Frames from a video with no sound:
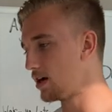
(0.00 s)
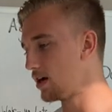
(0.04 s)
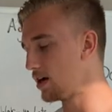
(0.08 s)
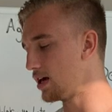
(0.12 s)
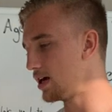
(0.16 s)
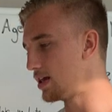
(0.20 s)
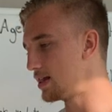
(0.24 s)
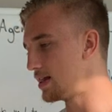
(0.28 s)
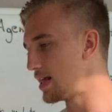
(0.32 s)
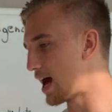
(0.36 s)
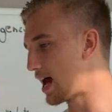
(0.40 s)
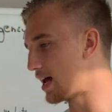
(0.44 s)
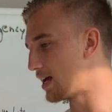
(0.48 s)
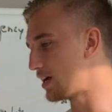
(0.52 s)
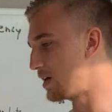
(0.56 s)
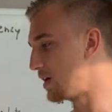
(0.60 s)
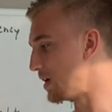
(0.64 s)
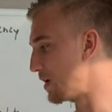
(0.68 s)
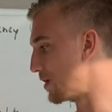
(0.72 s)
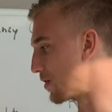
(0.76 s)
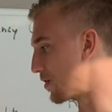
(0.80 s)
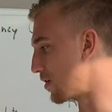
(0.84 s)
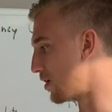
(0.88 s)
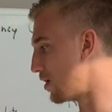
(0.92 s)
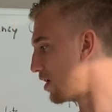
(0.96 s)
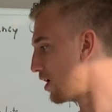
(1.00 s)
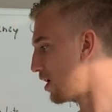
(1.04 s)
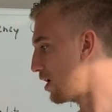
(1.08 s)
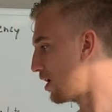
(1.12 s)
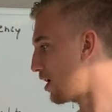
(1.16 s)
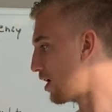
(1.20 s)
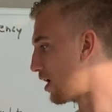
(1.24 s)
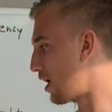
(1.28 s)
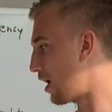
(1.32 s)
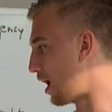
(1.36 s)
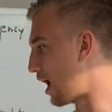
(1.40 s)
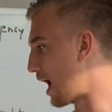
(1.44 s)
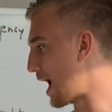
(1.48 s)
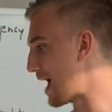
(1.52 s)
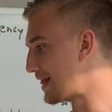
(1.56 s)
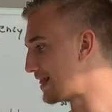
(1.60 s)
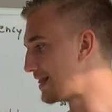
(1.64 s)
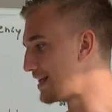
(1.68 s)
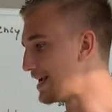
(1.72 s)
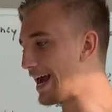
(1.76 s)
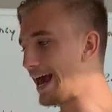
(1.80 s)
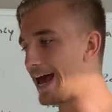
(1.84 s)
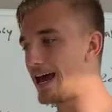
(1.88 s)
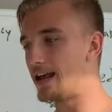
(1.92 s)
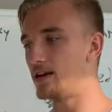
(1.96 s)
in that year, at
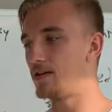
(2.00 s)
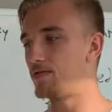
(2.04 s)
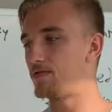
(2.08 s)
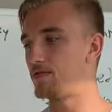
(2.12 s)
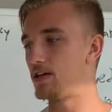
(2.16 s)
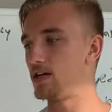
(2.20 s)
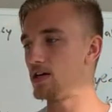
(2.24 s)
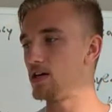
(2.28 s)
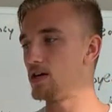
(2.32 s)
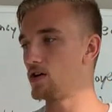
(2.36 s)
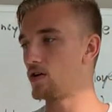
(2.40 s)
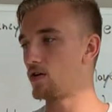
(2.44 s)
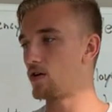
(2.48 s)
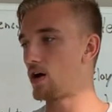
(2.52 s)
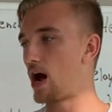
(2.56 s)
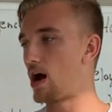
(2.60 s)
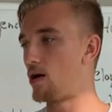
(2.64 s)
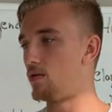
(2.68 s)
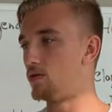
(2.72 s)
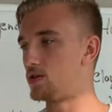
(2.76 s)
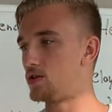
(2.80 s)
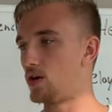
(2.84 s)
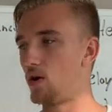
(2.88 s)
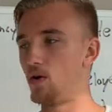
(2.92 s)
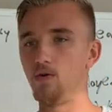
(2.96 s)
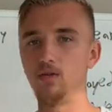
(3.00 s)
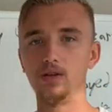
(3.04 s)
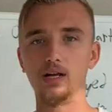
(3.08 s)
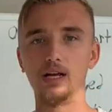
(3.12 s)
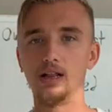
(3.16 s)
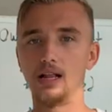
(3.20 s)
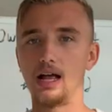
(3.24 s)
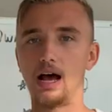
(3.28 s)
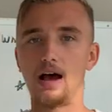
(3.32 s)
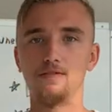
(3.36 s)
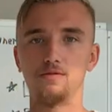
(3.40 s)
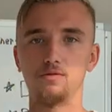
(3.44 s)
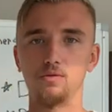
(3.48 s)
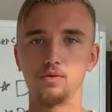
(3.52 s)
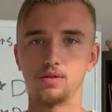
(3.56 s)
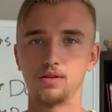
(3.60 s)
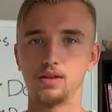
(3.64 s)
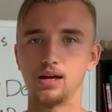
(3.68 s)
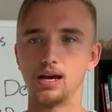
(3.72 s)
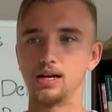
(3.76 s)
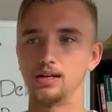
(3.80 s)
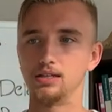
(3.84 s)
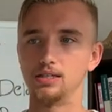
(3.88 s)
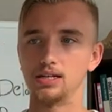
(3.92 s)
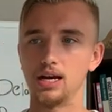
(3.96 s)
the end of the year, I was only left with
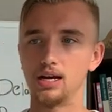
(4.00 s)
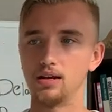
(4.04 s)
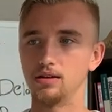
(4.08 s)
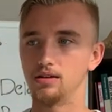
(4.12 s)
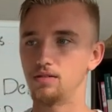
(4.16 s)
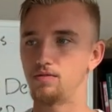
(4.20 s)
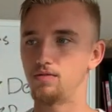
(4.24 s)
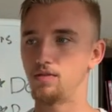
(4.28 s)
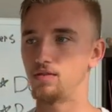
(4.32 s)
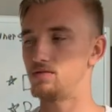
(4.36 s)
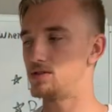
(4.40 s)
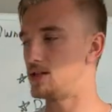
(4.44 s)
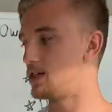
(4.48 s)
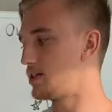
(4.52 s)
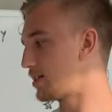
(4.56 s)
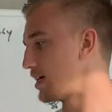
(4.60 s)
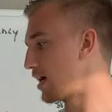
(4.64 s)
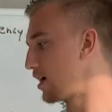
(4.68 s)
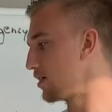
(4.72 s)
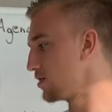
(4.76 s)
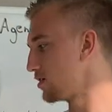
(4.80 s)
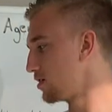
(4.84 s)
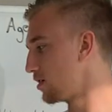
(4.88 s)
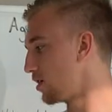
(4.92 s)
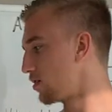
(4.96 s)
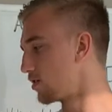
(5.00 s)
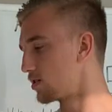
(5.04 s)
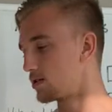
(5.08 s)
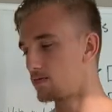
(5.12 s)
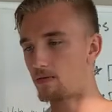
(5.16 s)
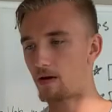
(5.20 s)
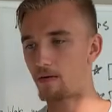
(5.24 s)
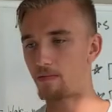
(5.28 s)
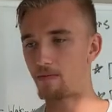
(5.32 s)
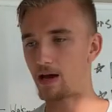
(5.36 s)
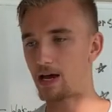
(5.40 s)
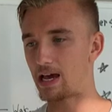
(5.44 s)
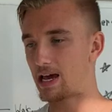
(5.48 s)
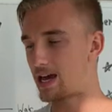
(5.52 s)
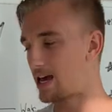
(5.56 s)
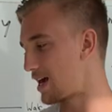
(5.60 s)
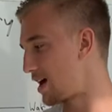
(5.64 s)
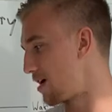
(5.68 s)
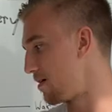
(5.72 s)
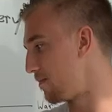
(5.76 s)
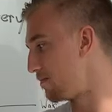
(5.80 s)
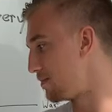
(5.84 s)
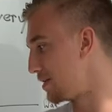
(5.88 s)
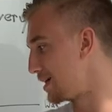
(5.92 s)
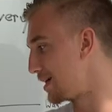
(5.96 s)
like ten to fifteen thousand dollars in my bank
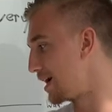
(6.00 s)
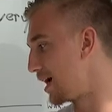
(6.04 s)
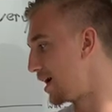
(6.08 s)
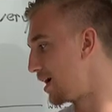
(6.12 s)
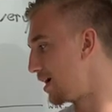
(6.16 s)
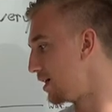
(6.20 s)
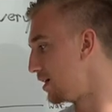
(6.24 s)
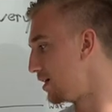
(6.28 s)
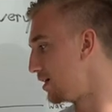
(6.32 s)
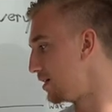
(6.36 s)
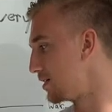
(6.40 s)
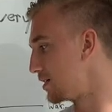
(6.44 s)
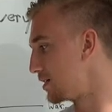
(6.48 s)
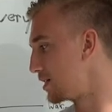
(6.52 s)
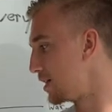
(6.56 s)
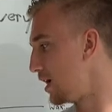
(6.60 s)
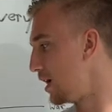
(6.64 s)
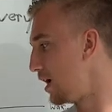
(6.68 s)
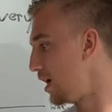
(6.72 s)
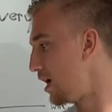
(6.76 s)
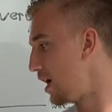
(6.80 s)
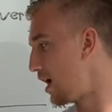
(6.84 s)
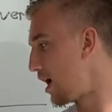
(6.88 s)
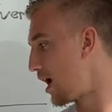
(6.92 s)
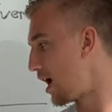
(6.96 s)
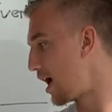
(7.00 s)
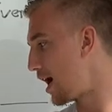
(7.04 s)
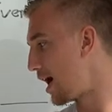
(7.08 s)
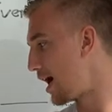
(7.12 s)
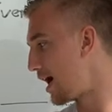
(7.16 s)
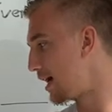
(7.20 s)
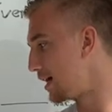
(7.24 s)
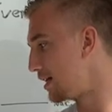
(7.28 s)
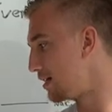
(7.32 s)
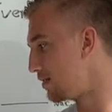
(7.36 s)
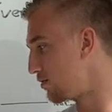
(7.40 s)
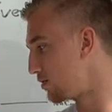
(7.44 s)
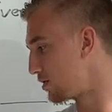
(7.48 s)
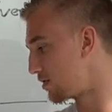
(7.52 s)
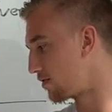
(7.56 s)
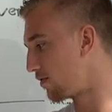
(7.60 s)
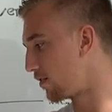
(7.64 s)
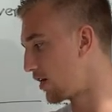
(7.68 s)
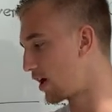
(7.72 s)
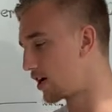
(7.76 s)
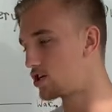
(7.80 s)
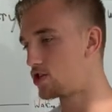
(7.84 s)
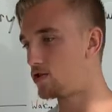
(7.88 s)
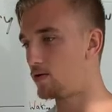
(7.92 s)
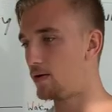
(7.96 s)
account because I was
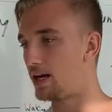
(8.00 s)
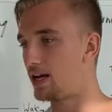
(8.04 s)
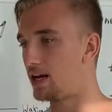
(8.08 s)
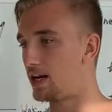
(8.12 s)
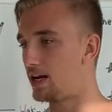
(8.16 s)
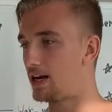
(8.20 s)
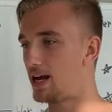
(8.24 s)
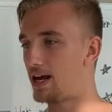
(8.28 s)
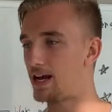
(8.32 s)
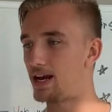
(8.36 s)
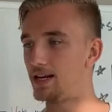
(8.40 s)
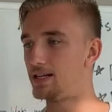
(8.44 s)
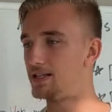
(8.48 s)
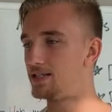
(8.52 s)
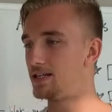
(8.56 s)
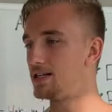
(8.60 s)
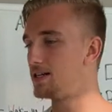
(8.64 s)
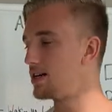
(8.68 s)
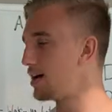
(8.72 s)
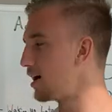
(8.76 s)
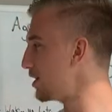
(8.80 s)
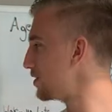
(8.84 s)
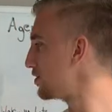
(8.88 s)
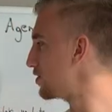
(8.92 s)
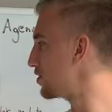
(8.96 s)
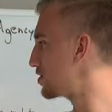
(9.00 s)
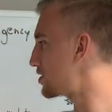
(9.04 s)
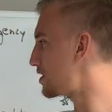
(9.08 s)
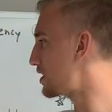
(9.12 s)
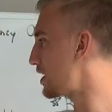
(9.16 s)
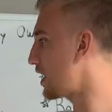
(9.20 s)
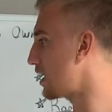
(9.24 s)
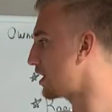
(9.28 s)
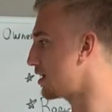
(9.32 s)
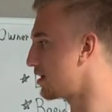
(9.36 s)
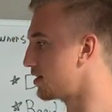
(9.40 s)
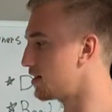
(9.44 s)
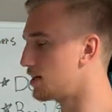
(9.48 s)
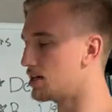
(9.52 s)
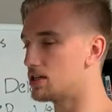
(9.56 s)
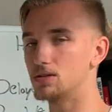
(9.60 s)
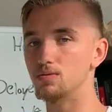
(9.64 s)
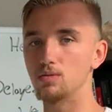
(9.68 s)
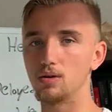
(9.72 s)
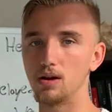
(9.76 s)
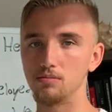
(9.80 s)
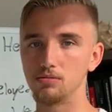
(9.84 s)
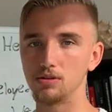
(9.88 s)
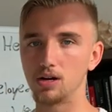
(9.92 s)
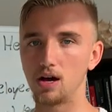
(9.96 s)
fluctuating, and I didn't understand this
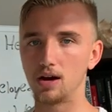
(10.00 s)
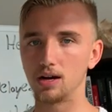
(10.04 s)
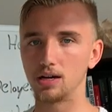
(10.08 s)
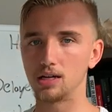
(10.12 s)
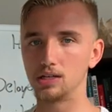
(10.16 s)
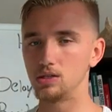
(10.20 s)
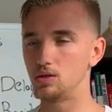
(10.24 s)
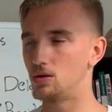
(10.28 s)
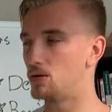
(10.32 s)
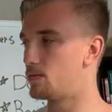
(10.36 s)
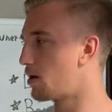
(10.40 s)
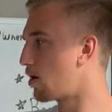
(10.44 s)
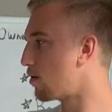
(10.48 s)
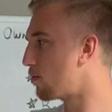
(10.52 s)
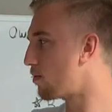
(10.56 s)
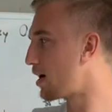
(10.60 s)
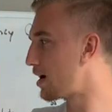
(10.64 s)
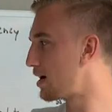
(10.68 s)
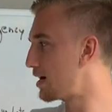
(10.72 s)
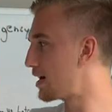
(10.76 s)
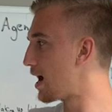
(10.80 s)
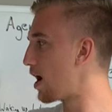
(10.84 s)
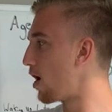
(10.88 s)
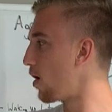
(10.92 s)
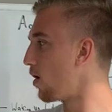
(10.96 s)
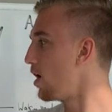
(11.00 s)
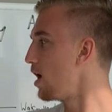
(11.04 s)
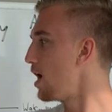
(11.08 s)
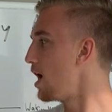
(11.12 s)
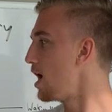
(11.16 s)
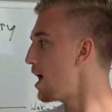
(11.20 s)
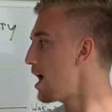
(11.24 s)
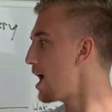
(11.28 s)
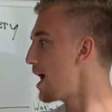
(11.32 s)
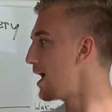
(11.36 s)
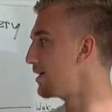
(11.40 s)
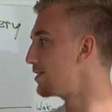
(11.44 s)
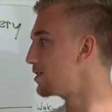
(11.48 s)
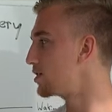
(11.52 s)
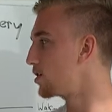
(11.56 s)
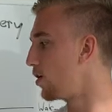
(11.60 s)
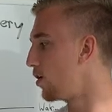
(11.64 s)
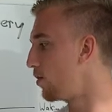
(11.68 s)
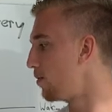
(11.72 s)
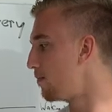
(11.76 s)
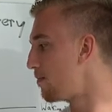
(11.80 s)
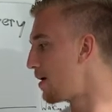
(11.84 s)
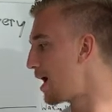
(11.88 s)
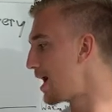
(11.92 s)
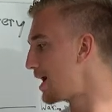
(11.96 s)
what I'm talking to you about right now. And
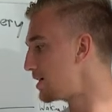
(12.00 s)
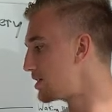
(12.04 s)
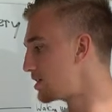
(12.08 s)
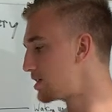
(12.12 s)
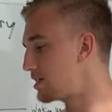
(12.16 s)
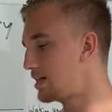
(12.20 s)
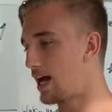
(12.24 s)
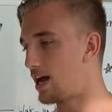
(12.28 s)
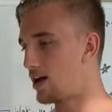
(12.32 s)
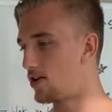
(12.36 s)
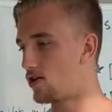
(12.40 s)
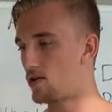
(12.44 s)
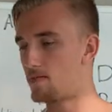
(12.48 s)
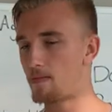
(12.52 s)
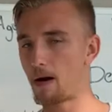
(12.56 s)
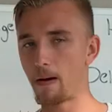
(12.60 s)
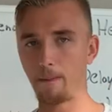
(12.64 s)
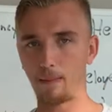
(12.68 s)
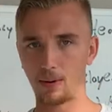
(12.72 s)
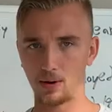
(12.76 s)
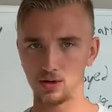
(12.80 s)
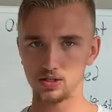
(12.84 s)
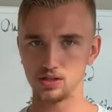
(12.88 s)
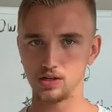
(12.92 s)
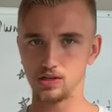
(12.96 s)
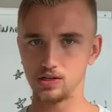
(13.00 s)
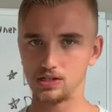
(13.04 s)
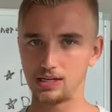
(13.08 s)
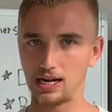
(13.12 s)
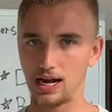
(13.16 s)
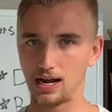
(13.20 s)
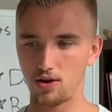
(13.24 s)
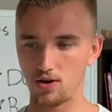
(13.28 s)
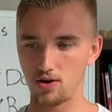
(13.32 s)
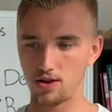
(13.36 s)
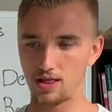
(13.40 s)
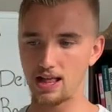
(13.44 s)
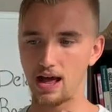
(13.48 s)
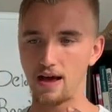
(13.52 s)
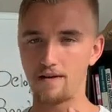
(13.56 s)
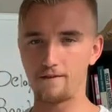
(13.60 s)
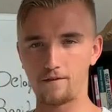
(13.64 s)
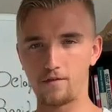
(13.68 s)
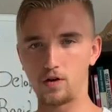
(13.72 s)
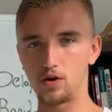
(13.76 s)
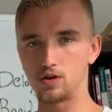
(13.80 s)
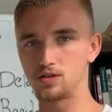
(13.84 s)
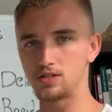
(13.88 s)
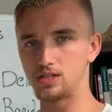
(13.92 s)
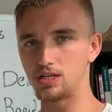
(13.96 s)
so my standard, my personal standard in that
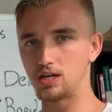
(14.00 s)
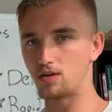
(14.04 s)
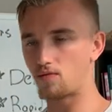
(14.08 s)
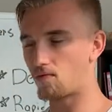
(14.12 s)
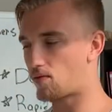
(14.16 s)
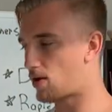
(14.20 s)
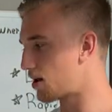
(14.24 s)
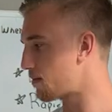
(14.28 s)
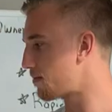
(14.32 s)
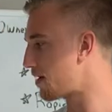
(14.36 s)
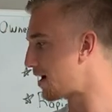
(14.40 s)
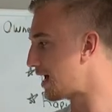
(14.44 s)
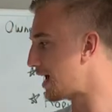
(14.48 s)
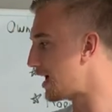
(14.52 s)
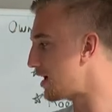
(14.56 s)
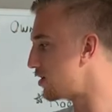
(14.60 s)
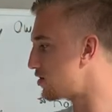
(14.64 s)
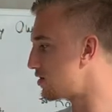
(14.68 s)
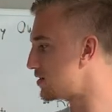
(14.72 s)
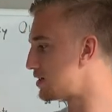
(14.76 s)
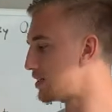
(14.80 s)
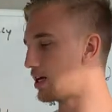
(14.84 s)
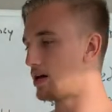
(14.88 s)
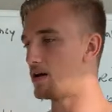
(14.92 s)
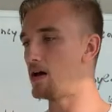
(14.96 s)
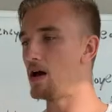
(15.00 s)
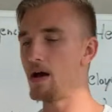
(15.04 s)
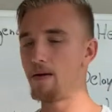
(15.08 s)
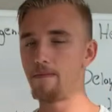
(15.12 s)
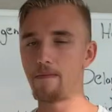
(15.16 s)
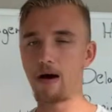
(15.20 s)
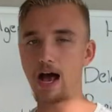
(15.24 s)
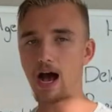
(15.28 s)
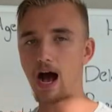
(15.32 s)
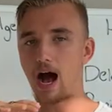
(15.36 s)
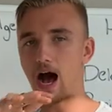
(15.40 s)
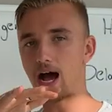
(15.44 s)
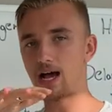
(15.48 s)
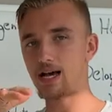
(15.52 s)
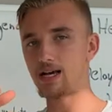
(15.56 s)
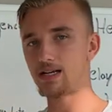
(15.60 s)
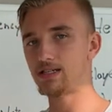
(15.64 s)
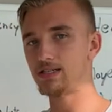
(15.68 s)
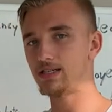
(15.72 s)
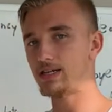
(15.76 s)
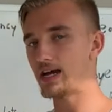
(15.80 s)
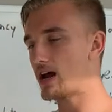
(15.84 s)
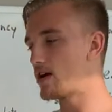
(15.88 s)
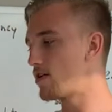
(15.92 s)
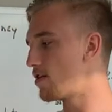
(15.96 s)
first year of running my agency, my highest
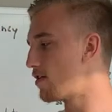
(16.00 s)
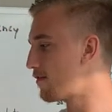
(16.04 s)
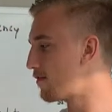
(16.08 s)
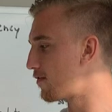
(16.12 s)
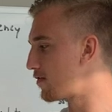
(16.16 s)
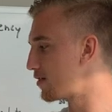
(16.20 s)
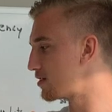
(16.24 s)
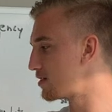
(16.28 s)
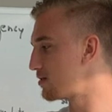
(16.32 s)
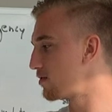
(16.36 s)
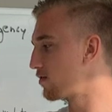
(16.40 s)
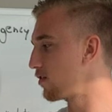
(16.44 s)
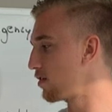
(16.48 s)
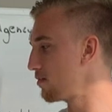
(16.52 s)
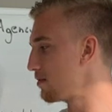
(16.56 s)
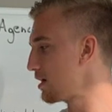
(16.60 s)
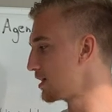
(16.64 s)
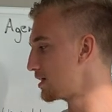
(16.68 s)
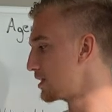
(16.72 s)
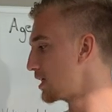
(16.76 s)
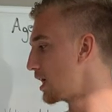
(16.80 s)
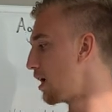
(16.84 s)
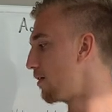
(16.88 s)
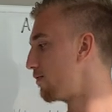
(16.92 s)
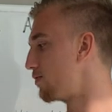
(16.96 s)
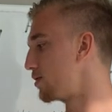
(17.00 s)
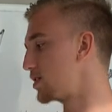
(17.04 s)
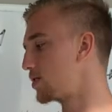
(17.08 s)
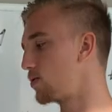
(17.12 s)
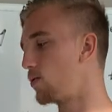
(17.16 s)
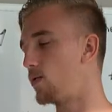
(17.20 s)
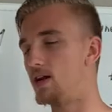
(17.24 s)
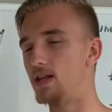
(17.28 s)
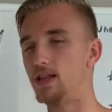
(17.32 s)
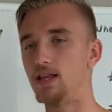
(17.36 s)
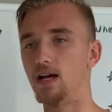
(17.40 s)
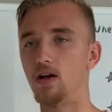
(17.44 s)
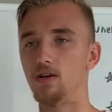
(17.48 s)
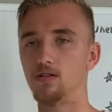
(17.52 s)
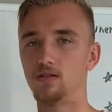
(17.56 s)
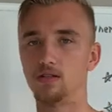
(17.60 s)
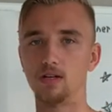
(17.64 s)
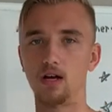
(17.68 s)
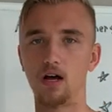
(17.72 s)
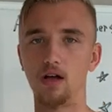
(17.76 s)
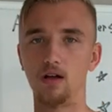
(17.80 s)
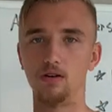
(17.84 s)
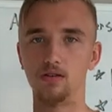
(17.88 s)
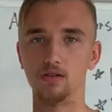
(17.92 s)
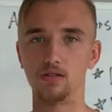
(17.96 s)
standard for, for myself was
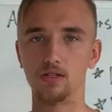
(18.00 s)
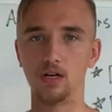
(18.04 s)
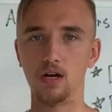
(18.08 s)
$20,000.